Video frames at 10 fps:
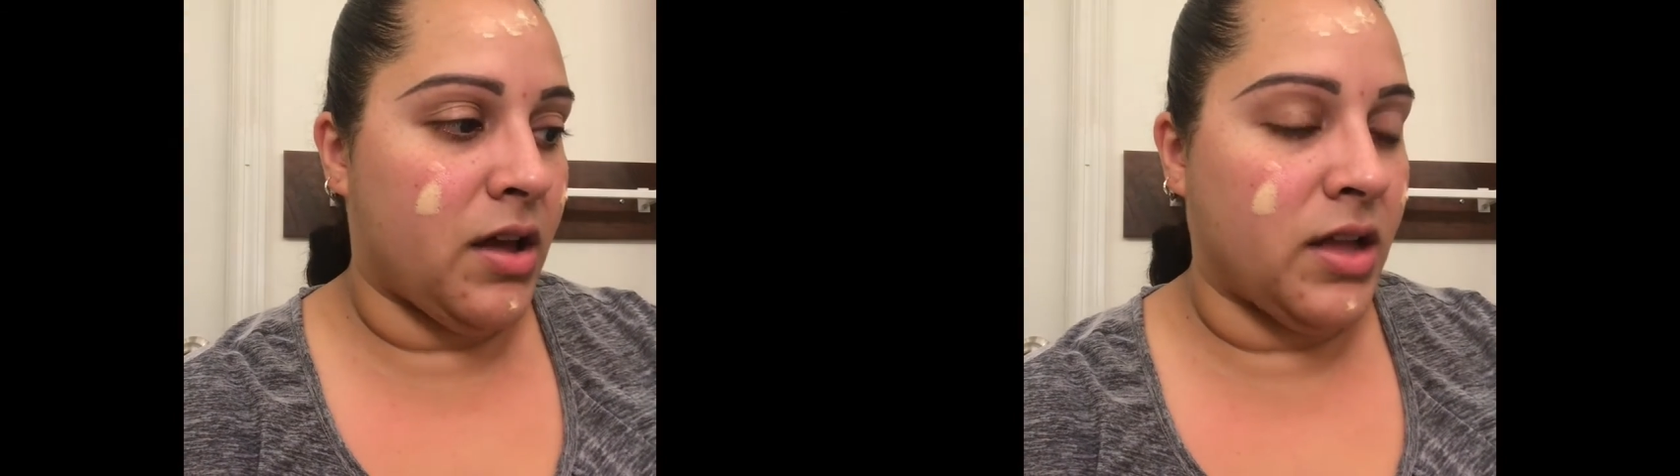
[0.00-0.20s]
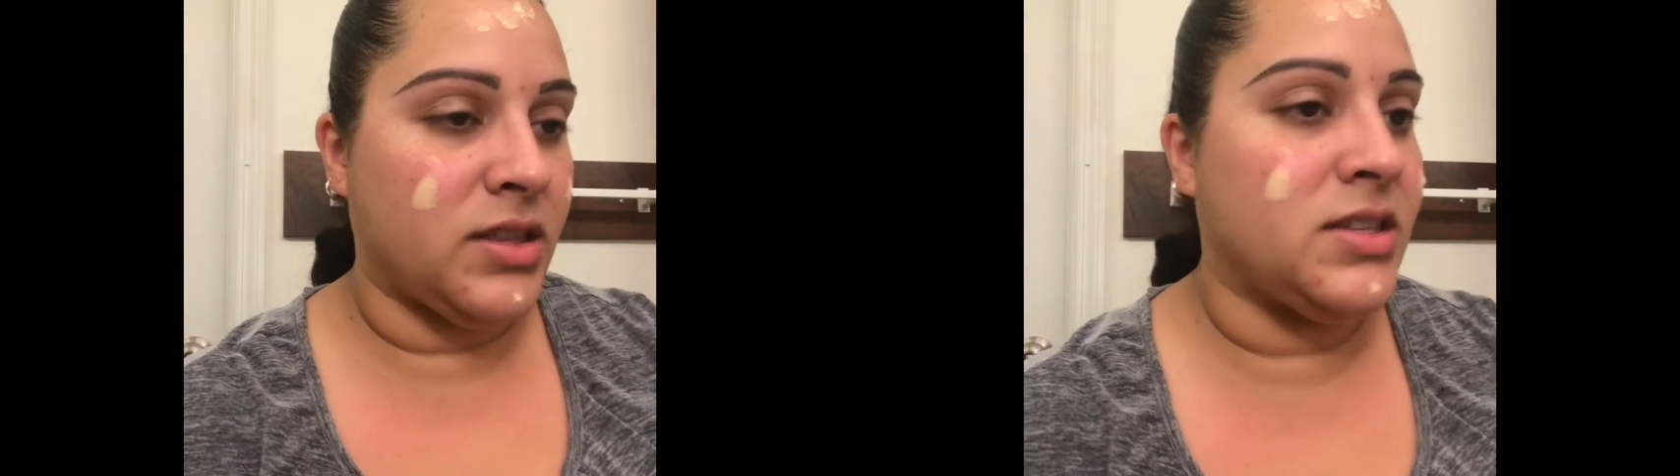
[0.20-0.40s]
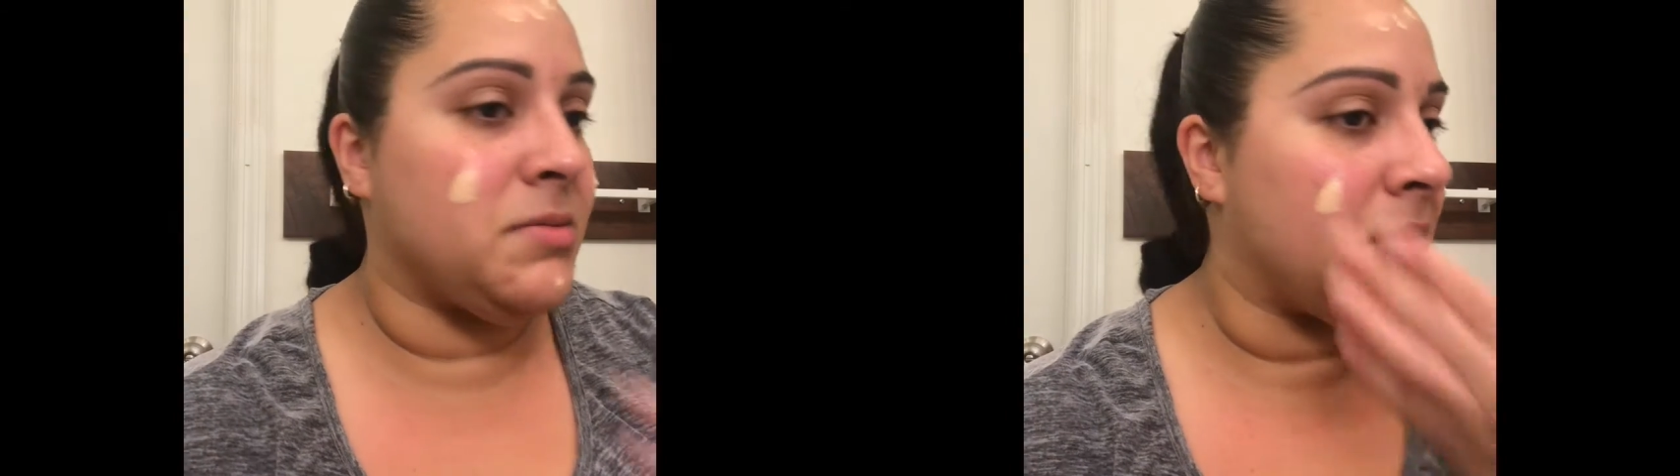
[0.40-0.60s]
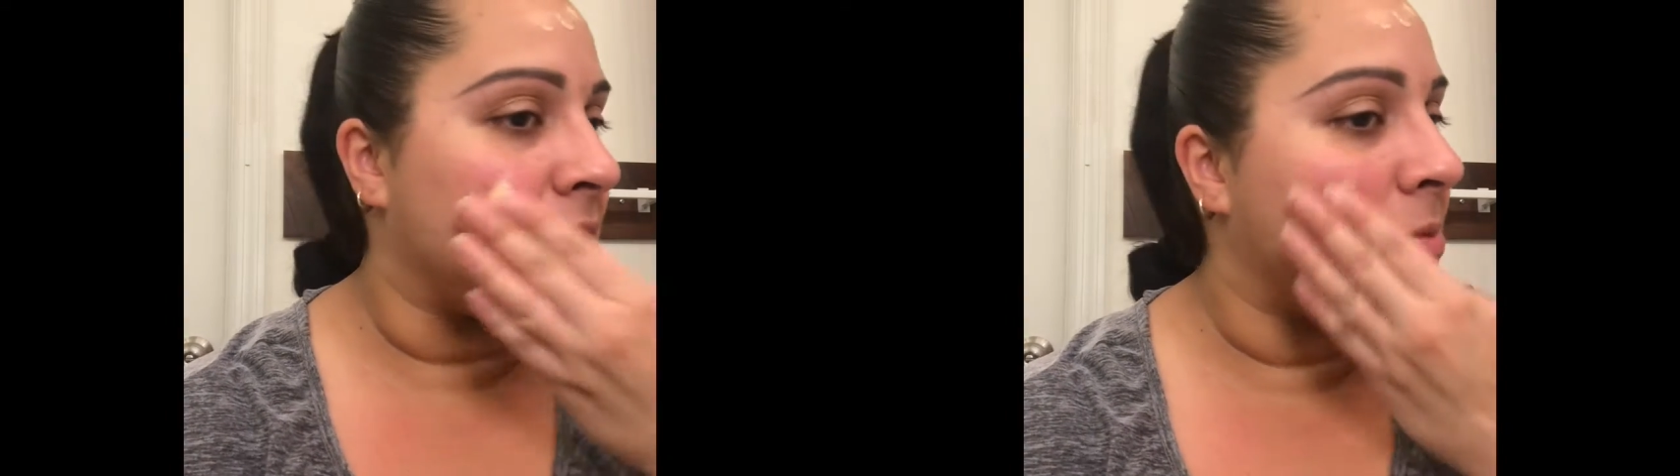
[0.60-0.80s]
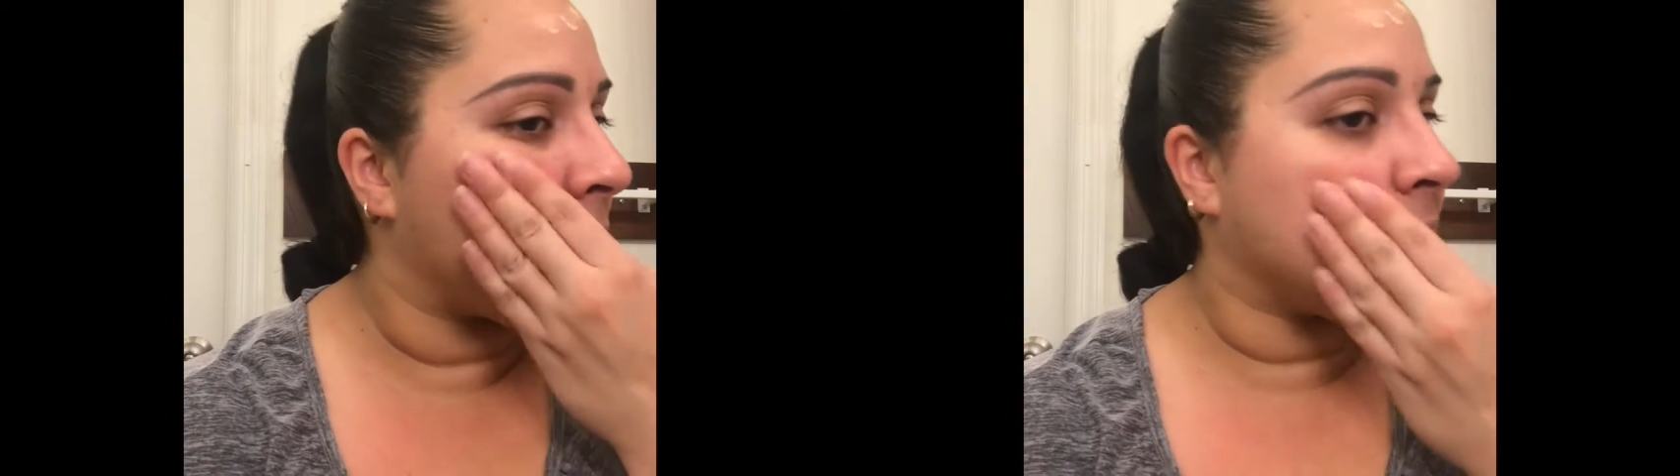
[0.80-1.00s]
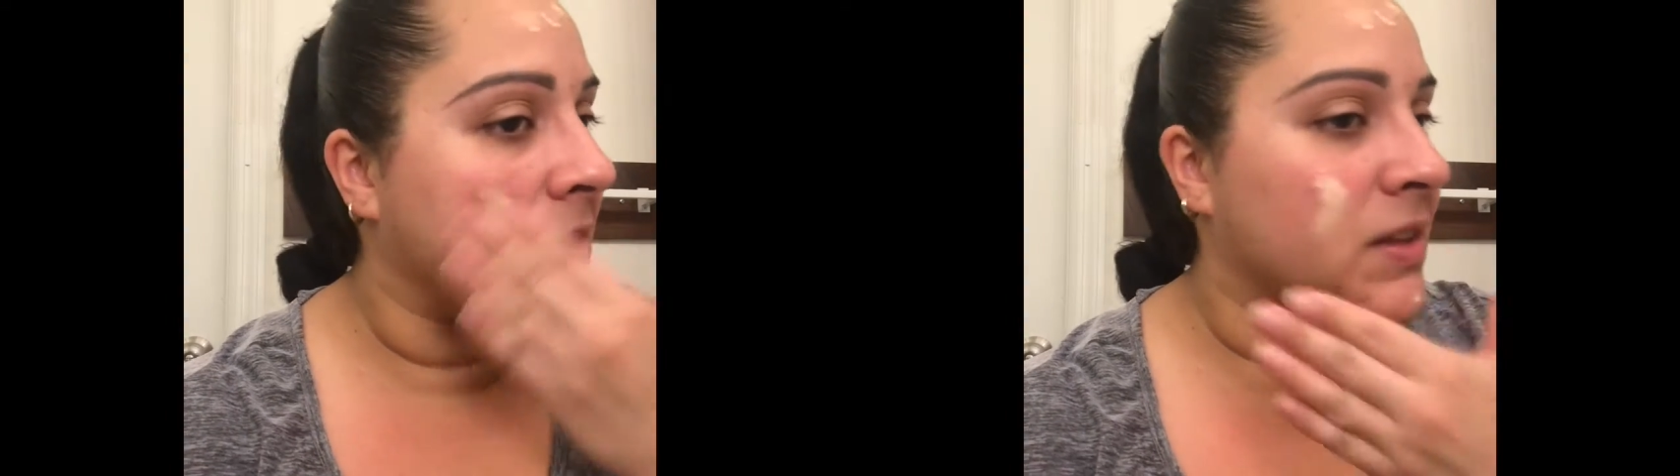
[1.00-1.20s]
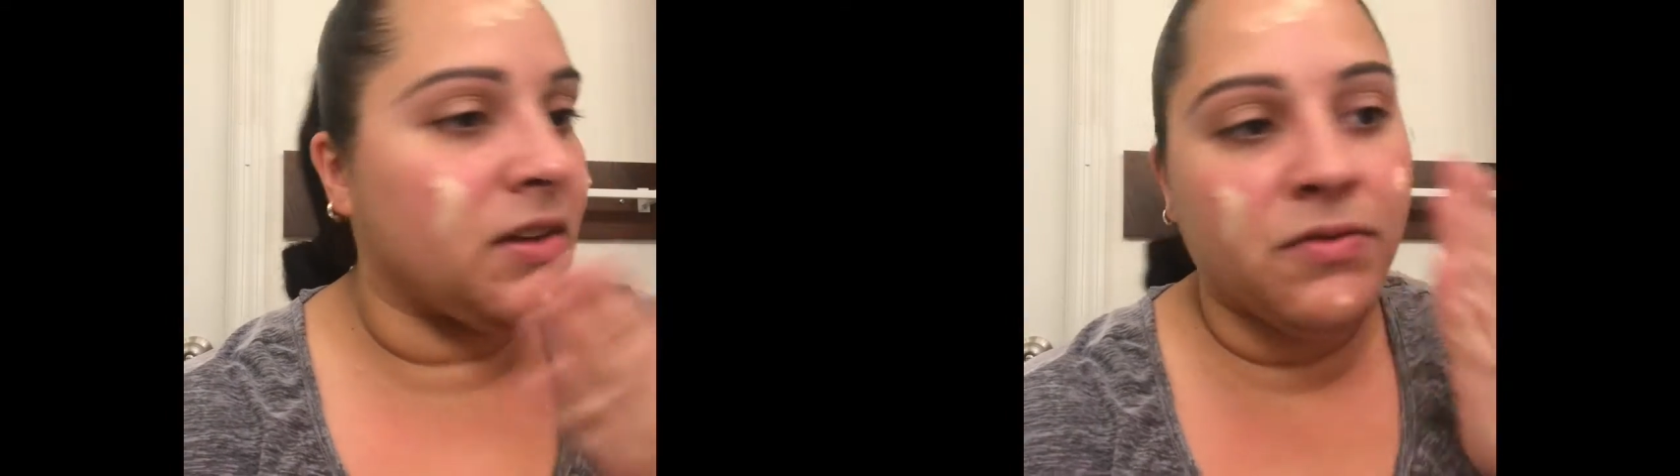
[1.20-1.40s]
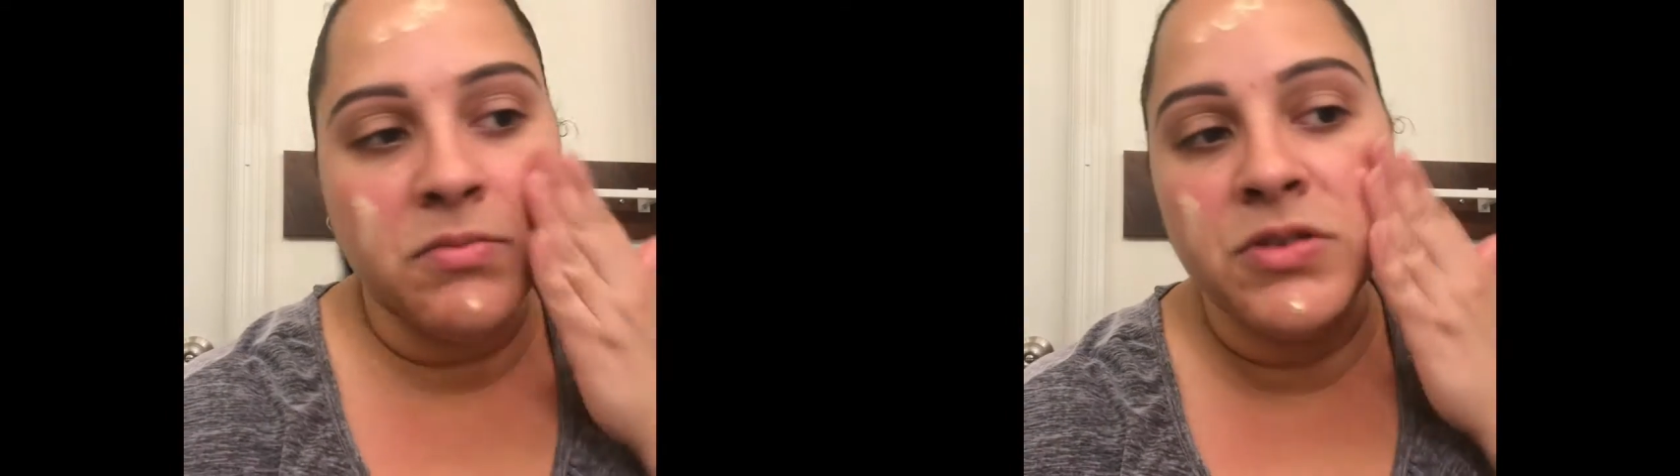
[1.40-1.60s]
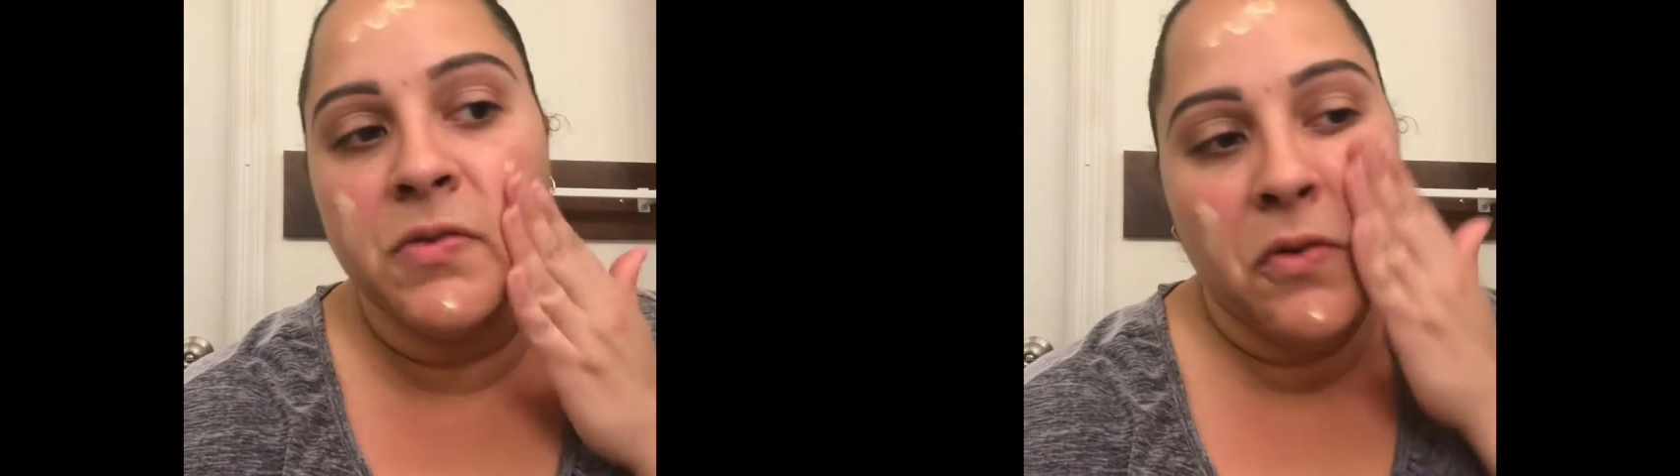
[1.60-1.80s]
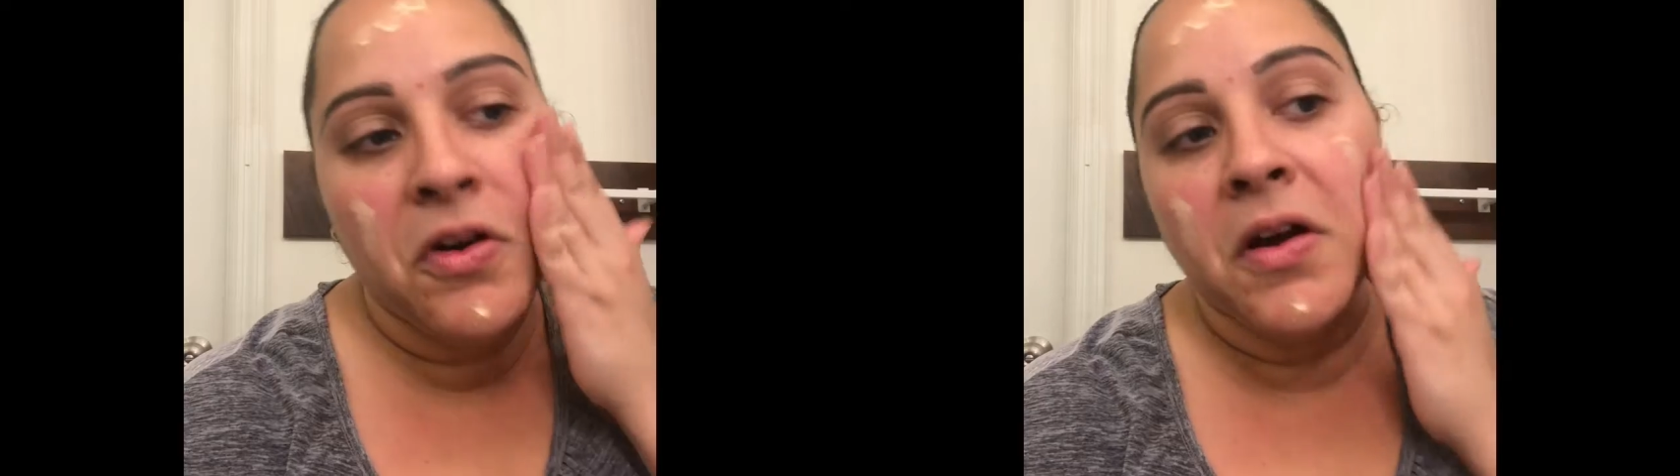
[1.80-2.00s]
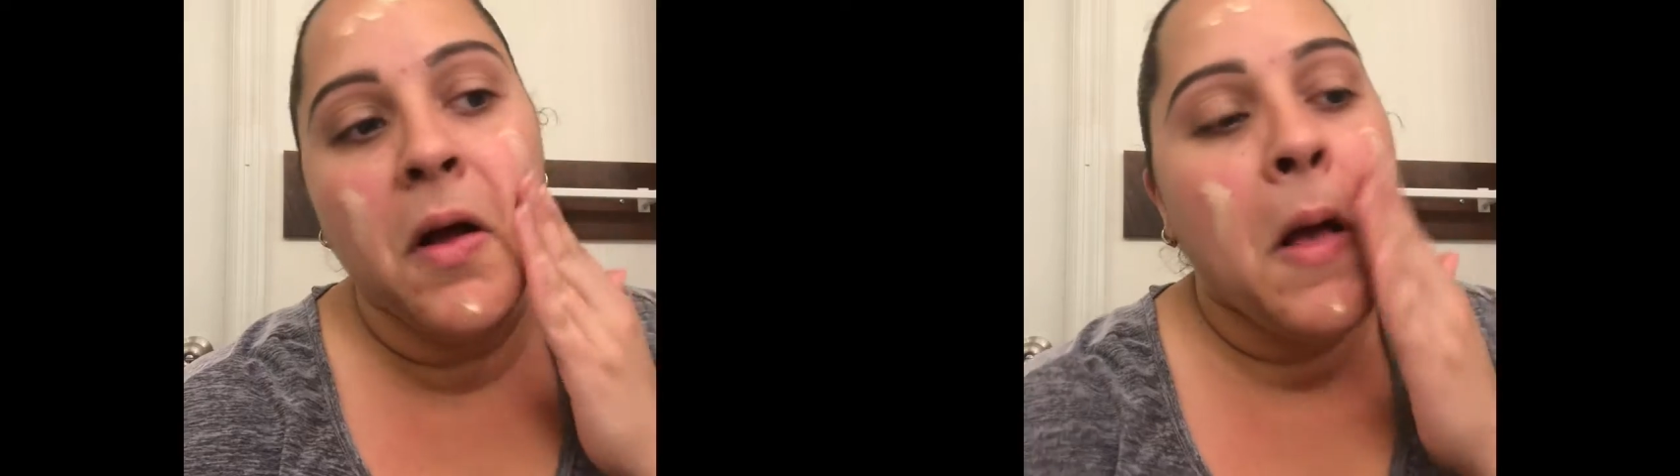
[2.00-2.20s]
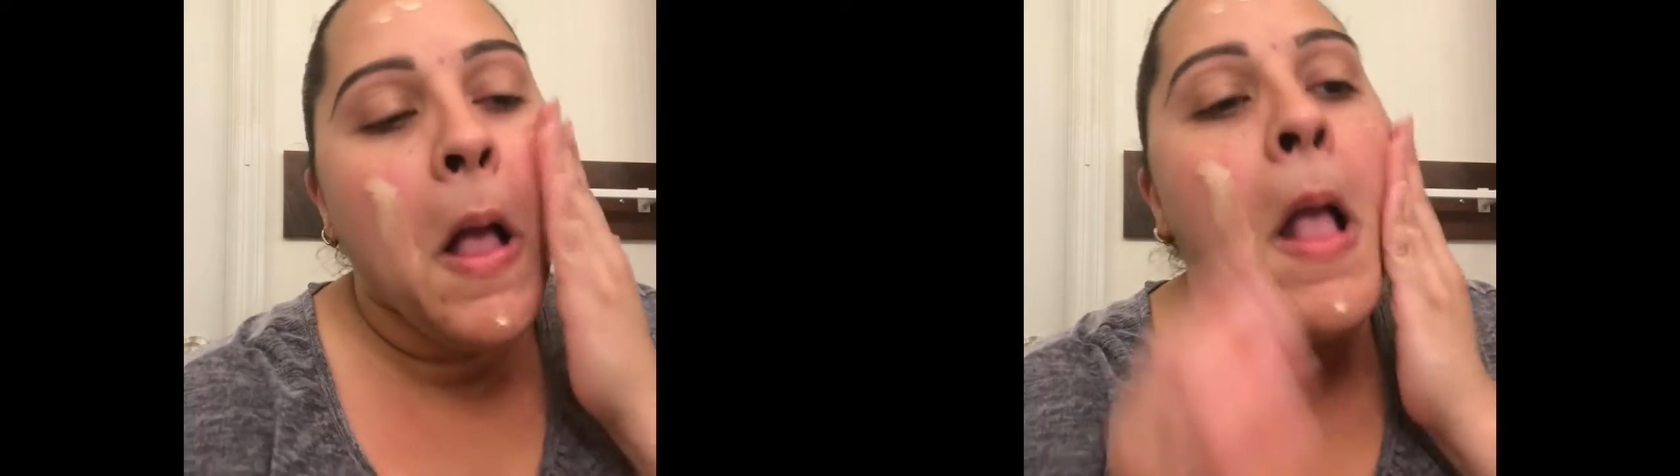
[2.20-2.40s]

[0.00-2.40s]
I got this in my little birthday thing from Sephora.